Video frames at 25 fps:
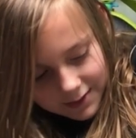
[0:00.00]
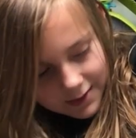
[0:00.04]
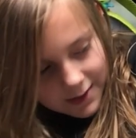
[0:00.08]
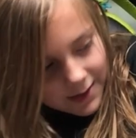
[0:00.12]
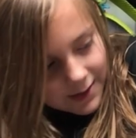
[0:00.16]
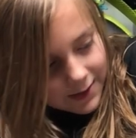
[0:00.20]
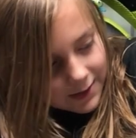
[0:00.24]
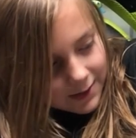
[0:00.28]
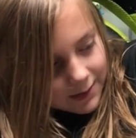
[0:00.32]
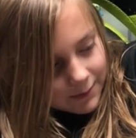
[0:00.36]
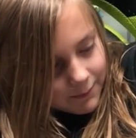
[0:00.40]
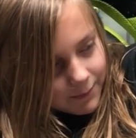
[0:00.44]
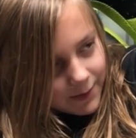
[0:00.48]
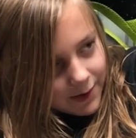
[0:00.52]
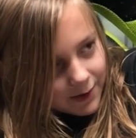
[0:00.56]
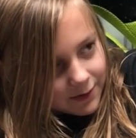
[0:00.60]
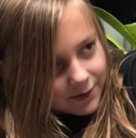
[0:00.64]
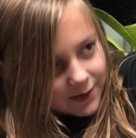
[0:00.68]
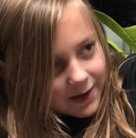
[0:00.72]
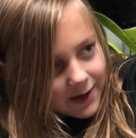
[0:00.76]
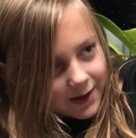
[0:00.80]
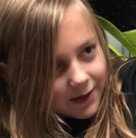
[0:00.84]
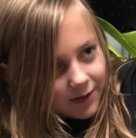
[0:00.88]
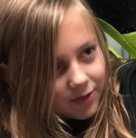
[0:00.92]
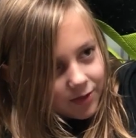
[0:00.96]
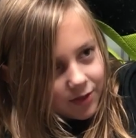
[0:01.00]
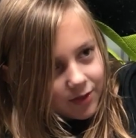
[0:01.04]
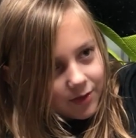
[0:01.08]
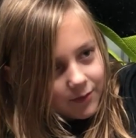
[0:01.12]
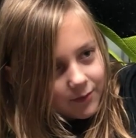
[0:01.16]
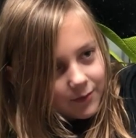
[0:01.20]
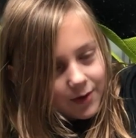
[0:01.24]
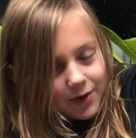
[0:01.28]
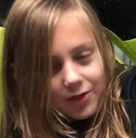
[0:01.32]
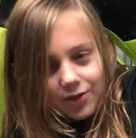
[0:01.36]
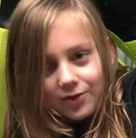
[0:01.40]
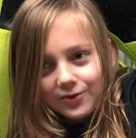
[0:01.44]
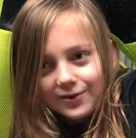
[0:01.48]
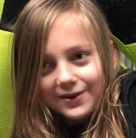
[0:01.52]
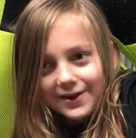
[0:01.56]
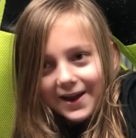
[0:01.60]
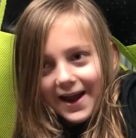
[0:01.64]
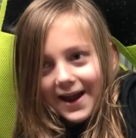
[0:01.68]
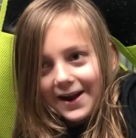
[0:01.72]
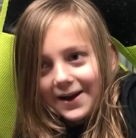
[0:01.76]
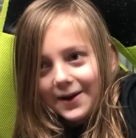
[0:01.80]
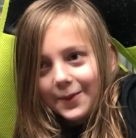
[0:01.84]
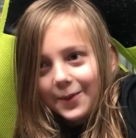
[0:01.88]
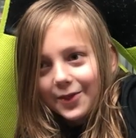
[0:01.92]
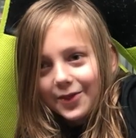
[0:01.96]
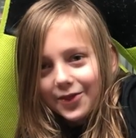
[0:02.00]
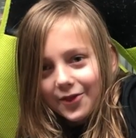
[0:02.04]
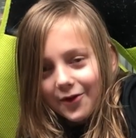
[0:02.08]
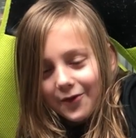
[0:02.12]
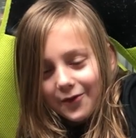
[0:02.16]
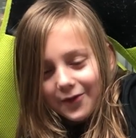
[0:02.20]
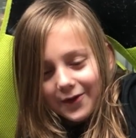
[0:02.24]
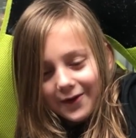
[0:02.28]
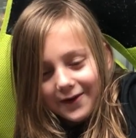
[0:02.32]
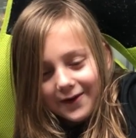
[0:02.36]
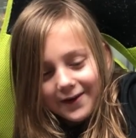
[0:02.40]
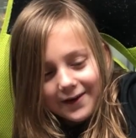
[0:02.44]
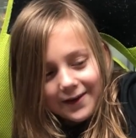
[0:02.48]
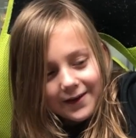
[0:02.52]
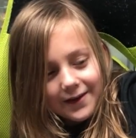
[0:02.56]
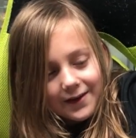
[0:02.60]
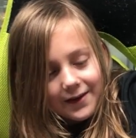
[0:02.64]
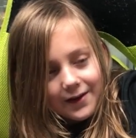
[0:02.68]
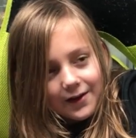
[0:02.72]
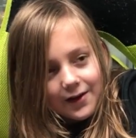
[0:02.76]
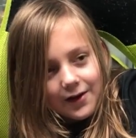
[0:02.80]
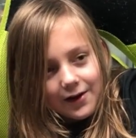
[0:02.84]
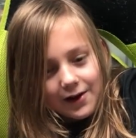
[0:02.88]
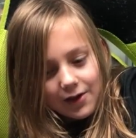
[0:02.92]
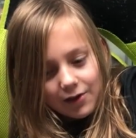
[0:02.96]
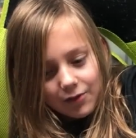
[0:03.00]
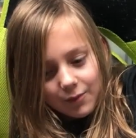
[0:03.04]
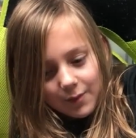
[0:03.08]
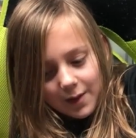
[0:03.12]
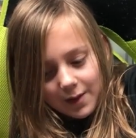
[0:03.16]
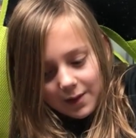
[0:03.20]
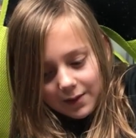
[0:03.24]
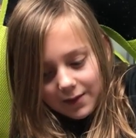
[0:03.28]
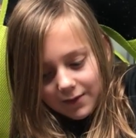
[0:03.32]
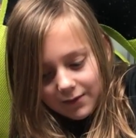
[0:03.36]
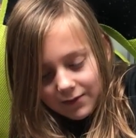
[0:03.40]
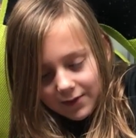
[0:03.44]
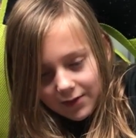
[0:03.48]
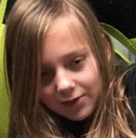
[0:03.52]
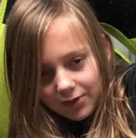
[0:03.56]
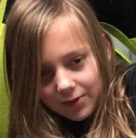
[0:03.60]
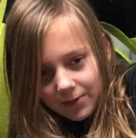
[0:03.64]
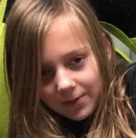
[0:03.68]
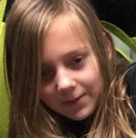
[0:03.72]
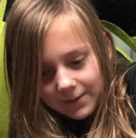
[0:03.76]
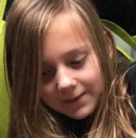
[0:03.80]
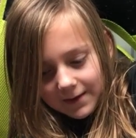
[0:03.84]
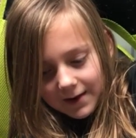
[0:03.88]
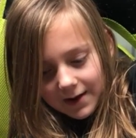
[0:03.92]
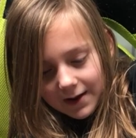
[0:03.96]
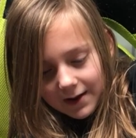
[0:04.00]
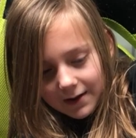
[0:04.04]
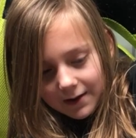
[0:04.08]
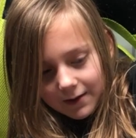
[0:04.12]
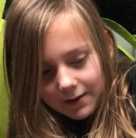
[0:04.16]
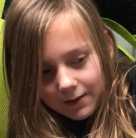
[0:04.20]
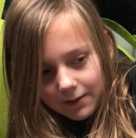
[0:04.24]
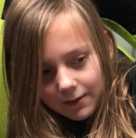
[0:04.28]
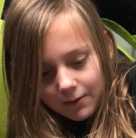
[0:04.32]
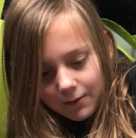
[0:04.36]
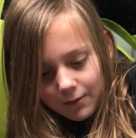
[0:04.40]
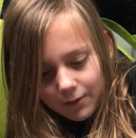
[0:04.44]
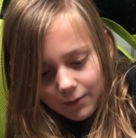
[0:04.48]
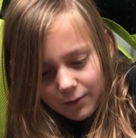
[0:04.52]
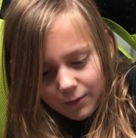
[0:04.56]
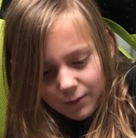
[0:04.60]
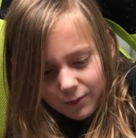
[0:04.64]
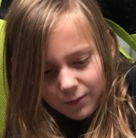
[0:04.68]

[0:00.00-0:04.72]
I can compare tags. Wait, is there a tag on this? Oh, there. Okay, so wait, if this is the tag, ooh.